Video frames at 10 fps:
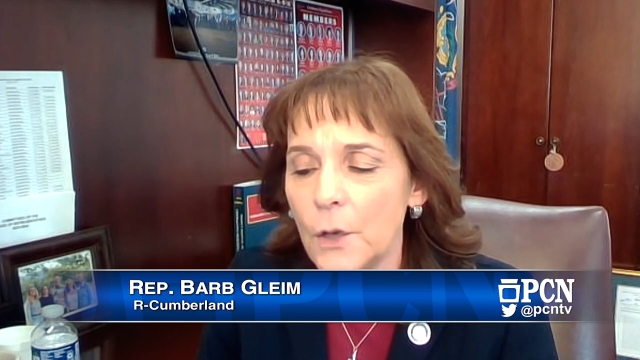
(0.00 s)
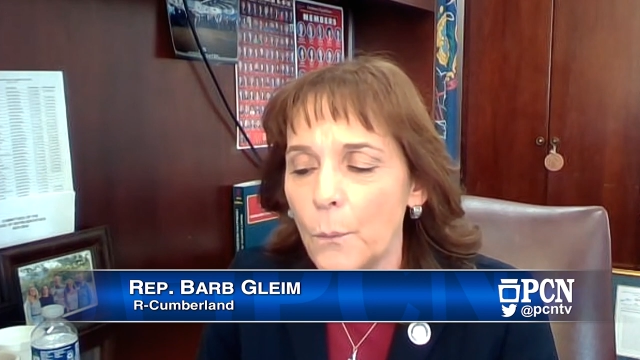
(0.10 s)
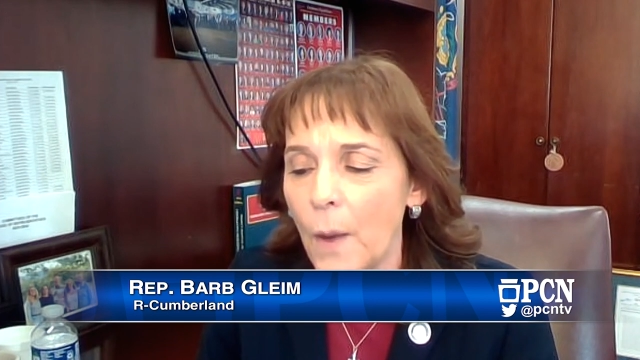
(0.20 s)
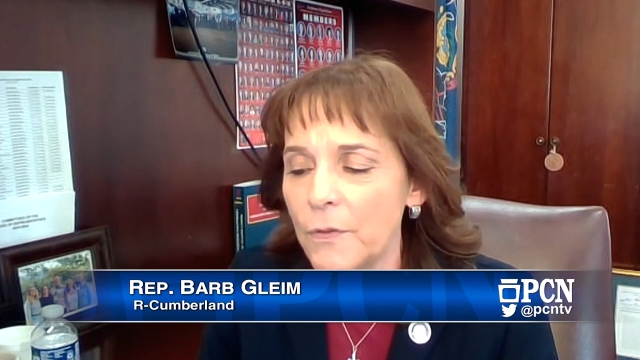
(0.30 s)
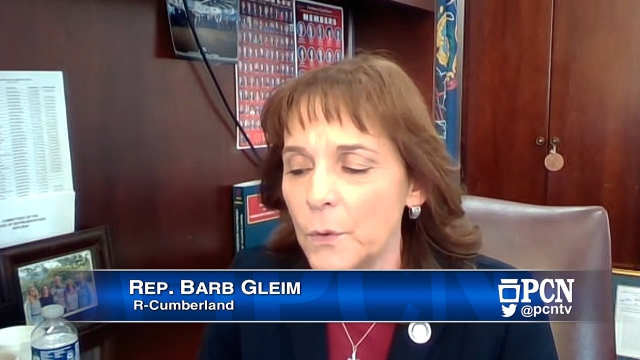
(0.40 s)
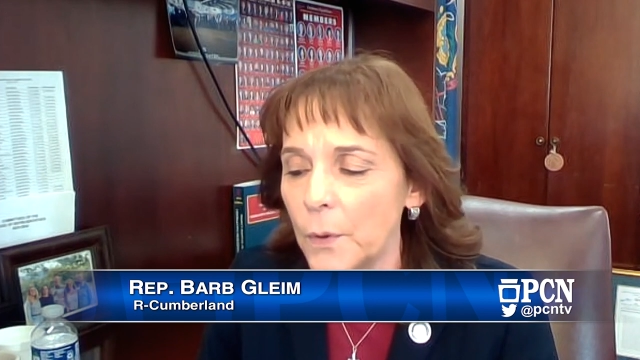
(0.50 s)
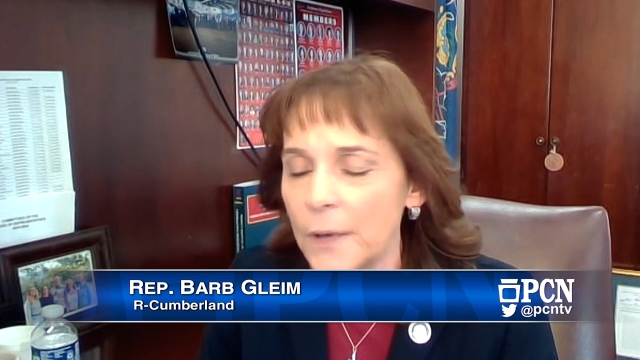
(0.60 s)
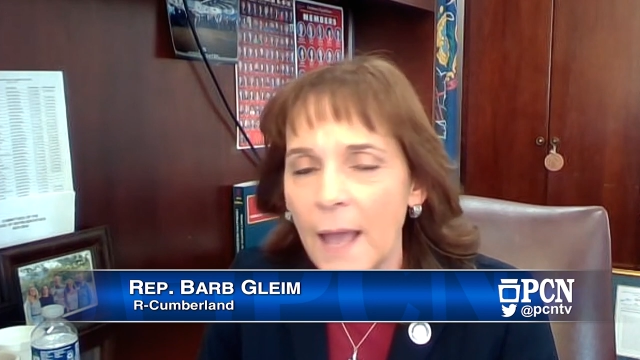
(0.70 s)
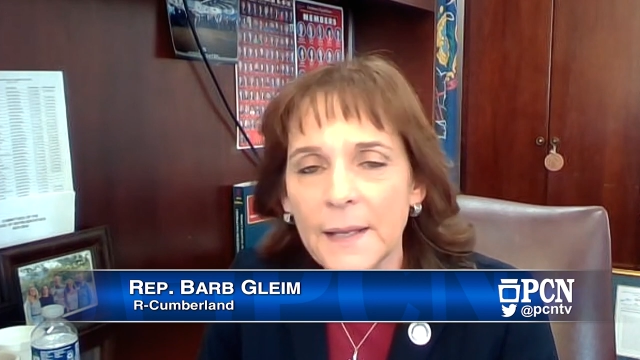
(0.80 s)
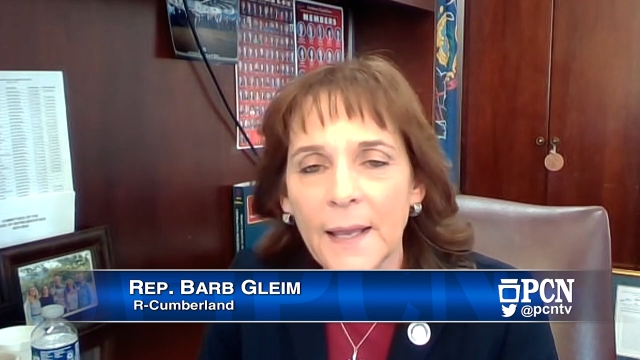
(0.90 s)
whether we're
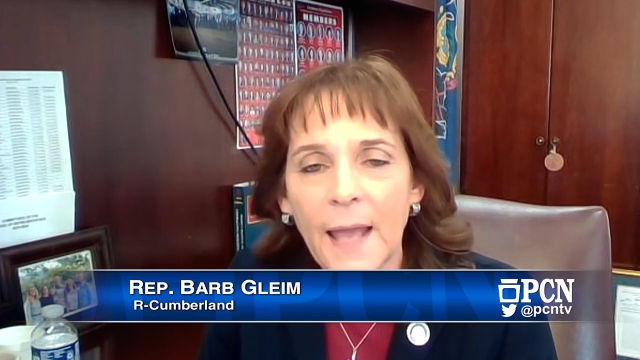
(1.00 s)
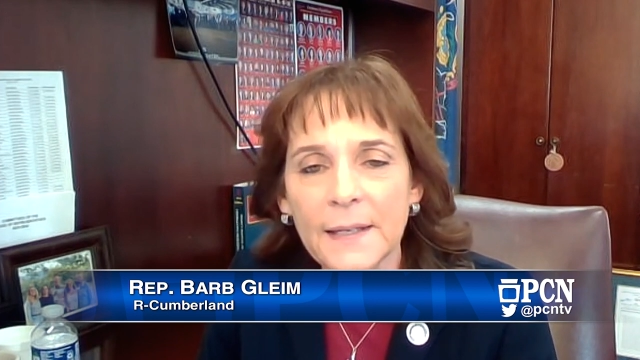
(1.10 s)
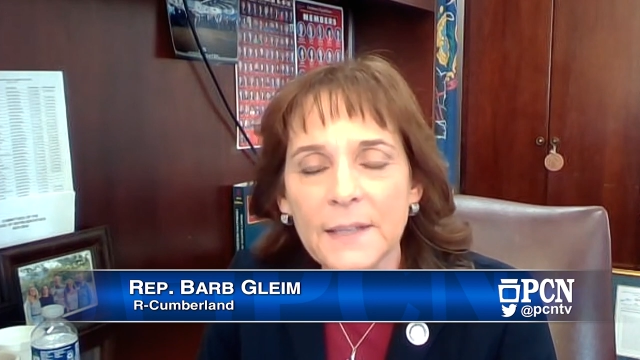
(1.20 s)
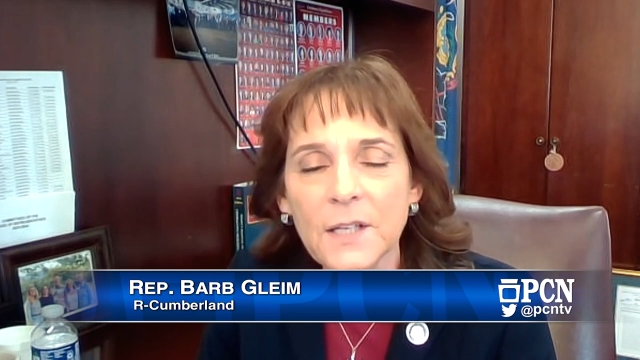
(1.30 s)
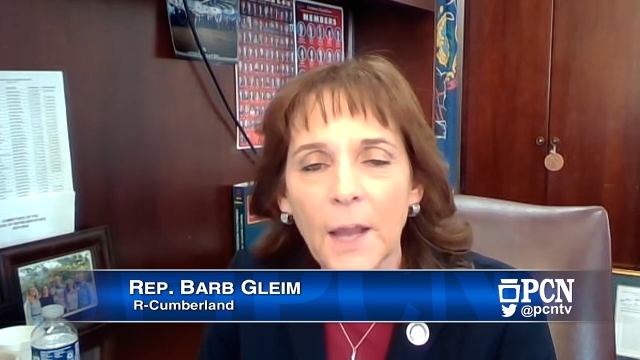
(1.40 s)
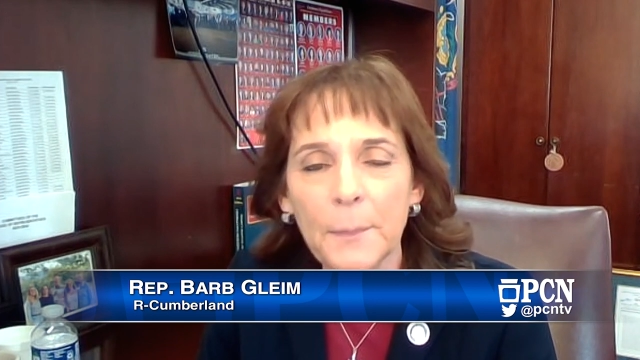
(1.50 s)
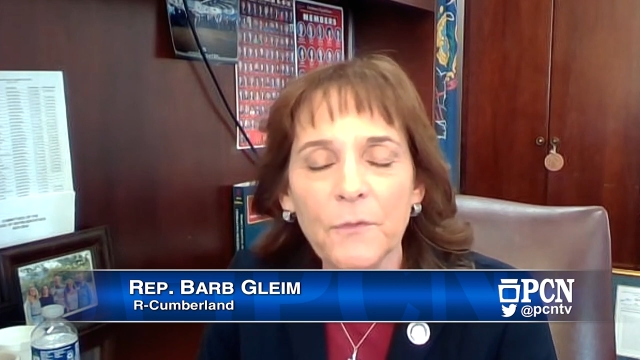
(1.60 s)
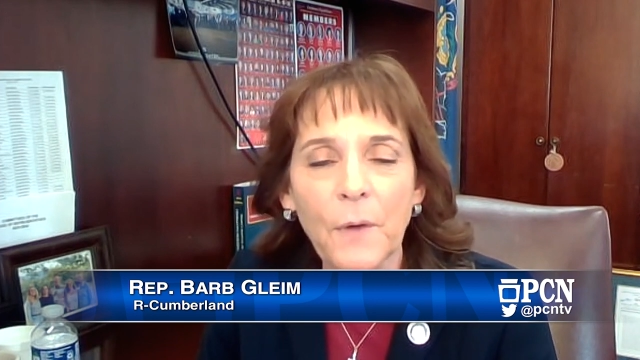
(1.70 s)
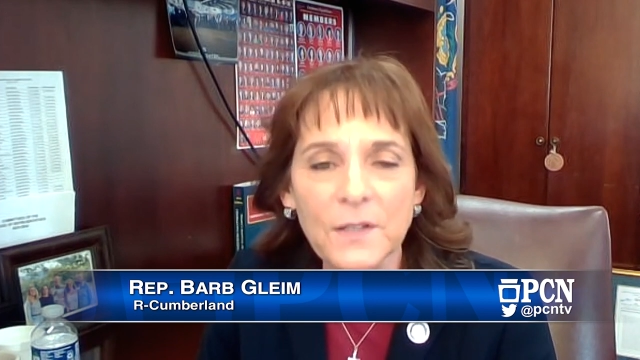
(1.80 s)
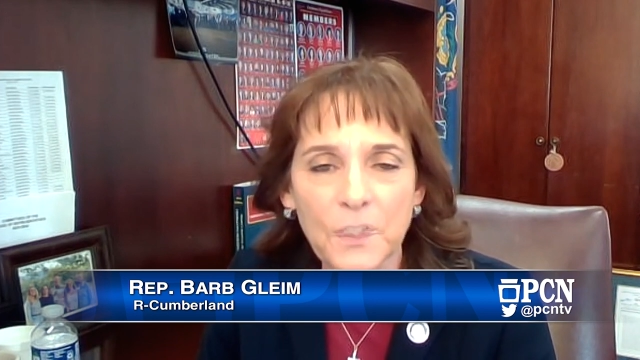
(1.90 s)
getting any type
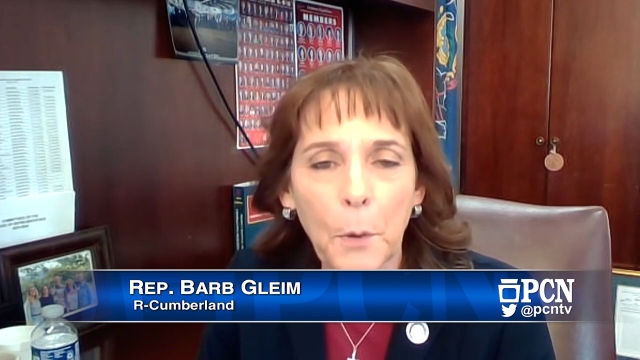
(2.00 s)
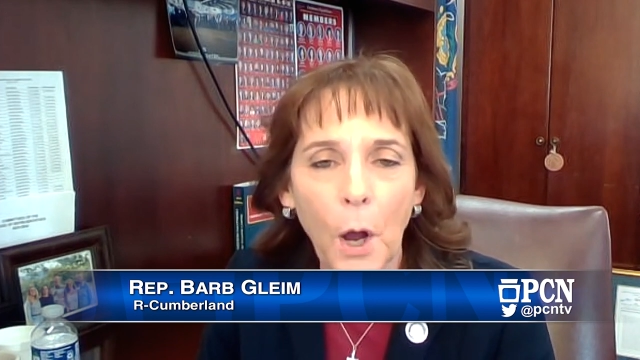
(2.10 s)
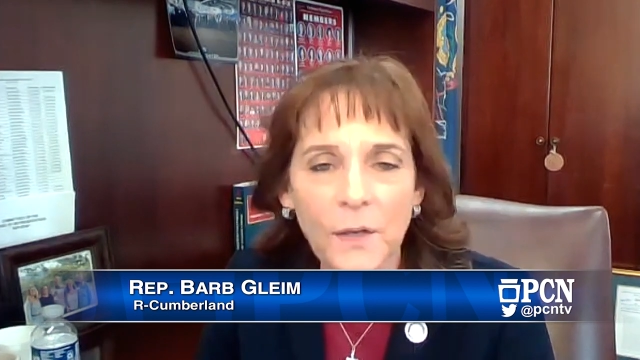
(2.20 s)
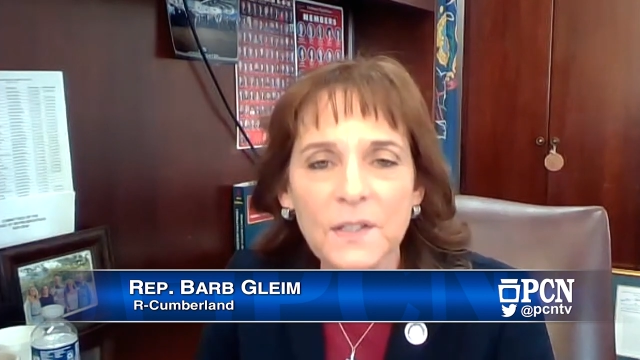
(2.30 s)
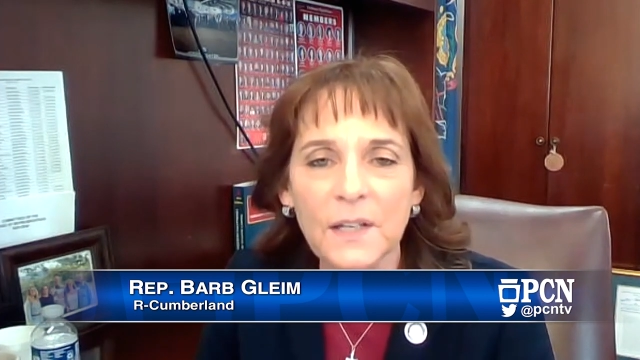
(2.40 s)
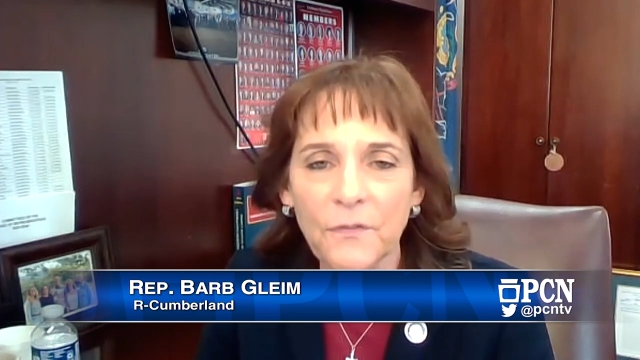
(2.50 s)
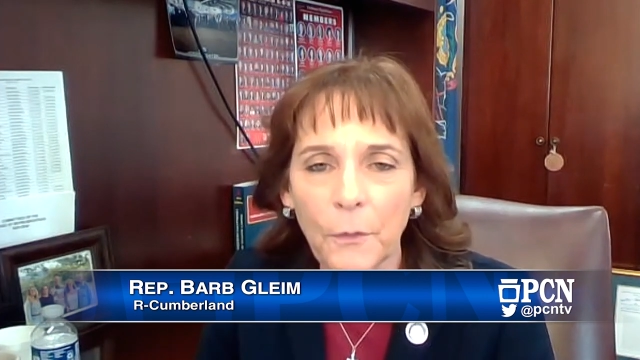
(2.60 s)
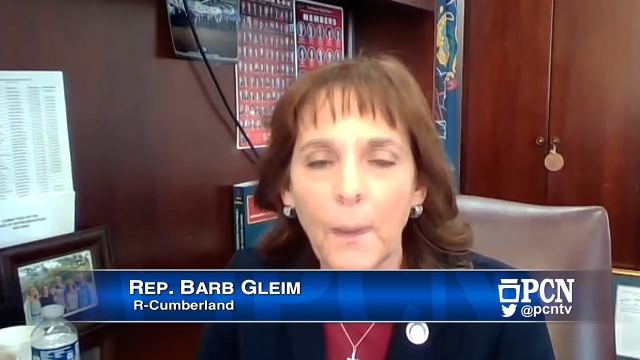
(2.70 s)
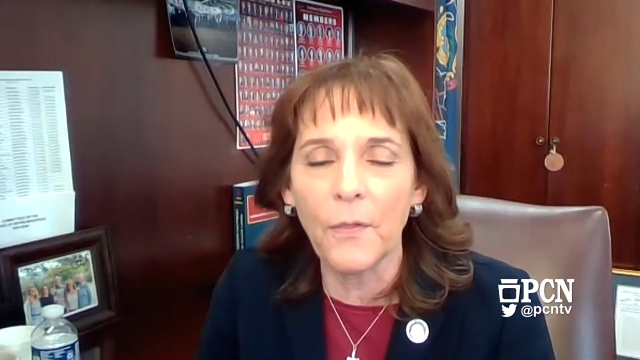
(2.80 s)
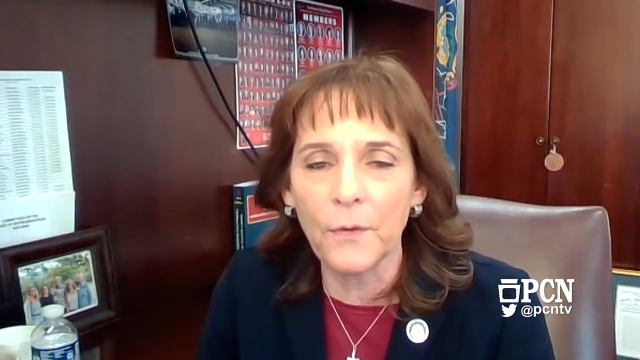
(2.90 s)
of reciprocity
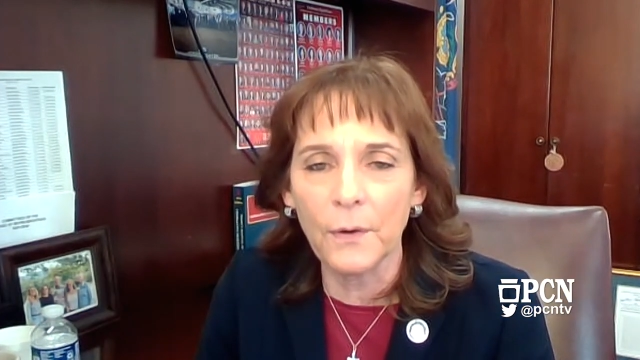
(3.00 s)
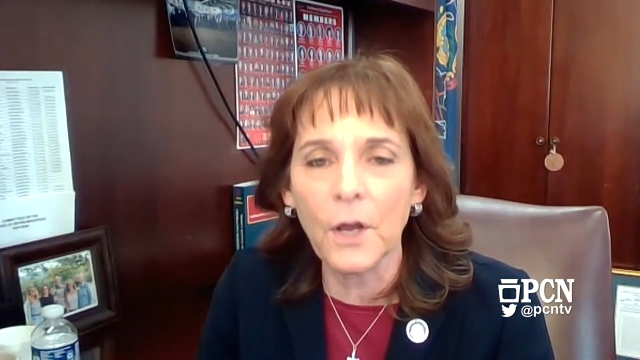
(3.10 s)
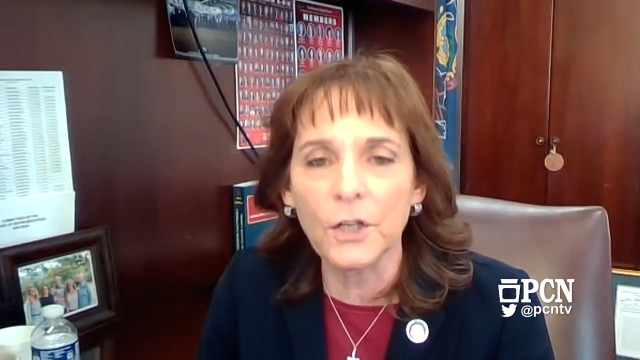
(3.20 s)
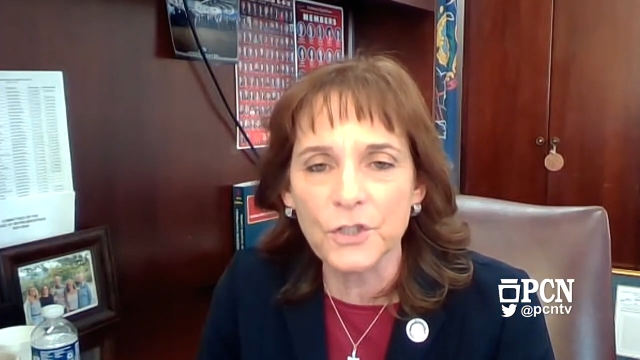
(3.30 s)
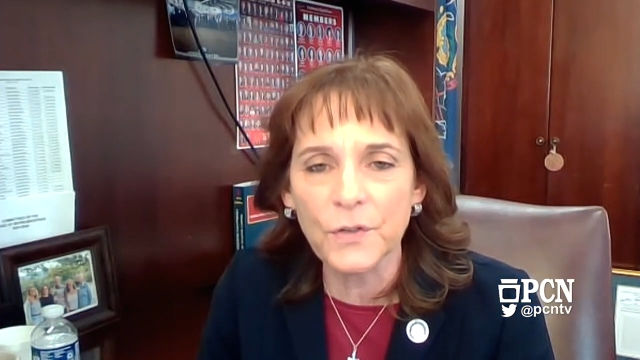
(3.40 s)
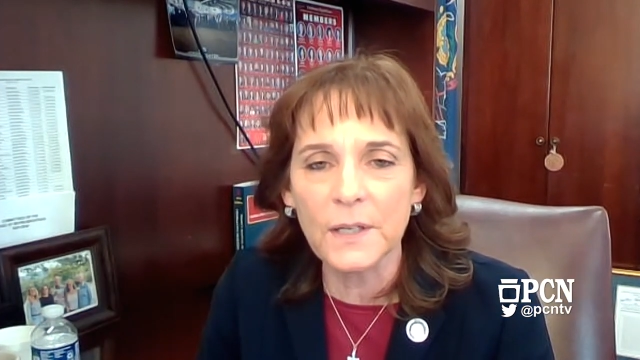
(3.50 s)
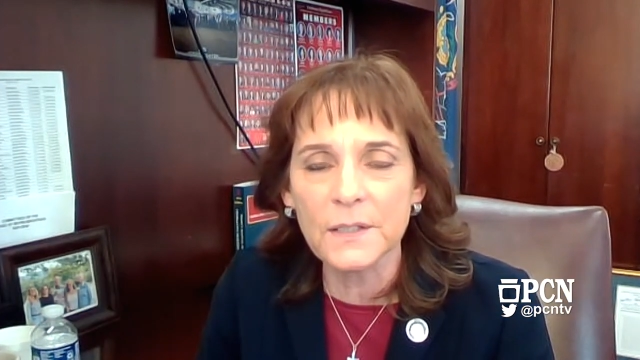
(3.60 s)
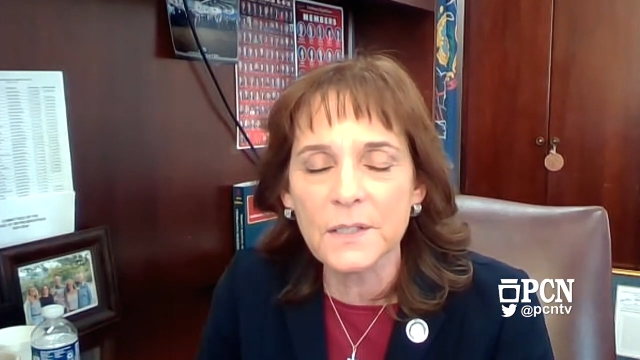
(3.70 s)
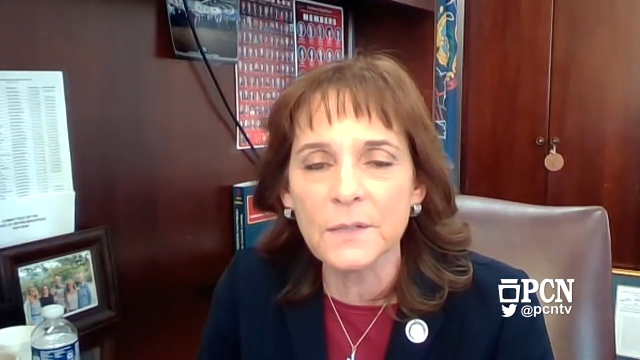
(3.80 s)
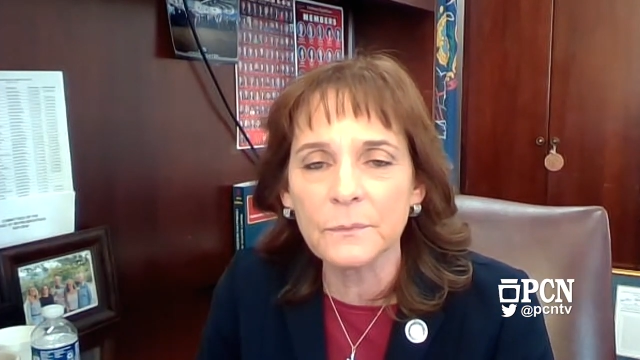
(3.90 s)
from other
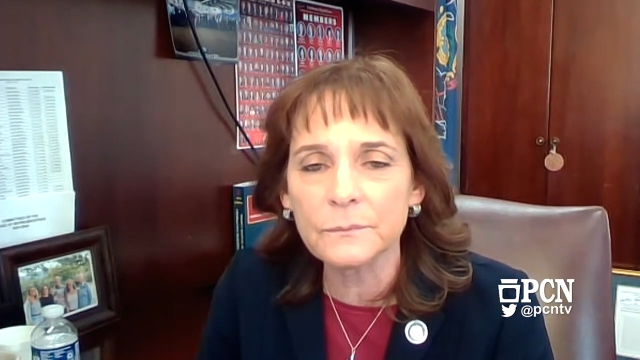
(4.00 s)
countries.